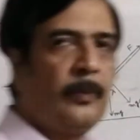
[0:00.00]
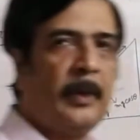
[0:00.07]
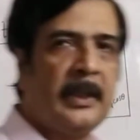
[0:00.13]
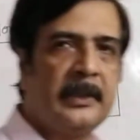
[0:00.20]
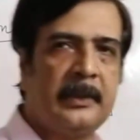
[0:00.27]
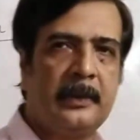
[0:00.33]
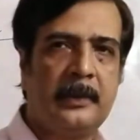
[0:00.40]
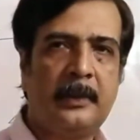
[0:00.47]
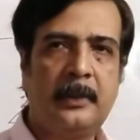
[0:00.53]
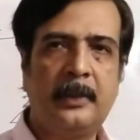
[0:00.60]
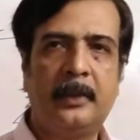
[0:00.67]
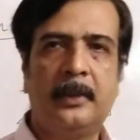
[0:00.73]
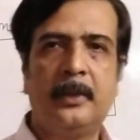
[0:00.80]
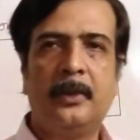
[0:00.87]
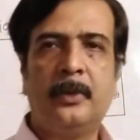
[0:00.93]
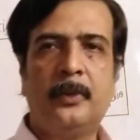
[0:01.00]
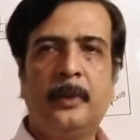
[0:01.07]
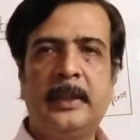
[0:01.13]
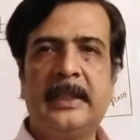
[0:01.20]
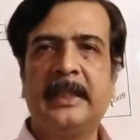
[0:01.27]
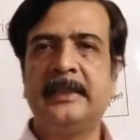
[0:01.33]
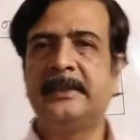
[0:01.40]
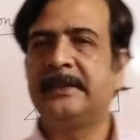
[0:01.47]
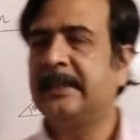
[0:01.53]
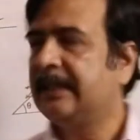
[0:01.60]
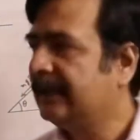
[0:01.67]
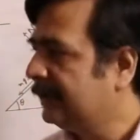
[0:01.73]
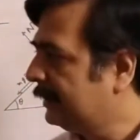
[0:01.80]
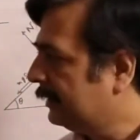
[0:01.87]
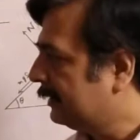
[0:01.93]
1, we can
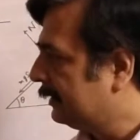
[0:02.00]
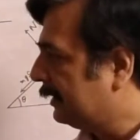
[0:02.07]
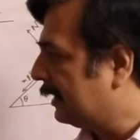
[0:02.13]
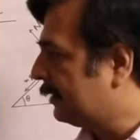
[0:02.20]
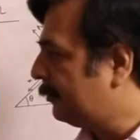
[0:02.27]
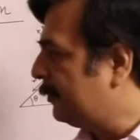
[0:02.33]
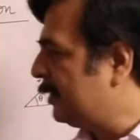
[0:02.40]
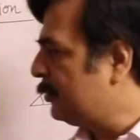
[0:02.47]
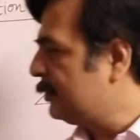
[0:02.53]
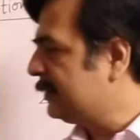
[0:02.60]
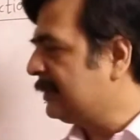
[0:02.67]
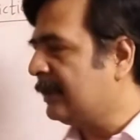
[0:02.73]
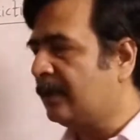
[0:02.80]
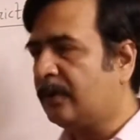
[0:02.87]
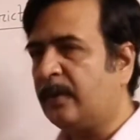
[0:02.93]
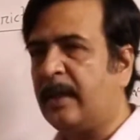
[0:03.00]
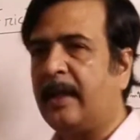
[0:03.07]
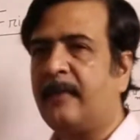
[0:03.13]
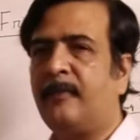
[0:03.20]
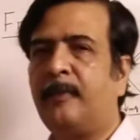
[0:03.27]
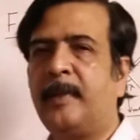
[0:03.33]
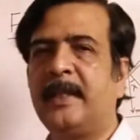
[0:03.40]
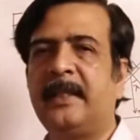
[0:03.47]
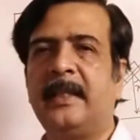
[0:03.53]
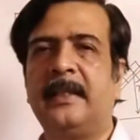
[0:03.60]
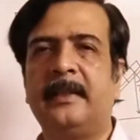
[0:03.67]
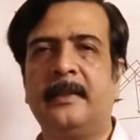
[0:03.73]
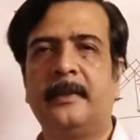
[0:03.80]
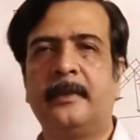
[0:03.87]
see that mu is equal to F by N.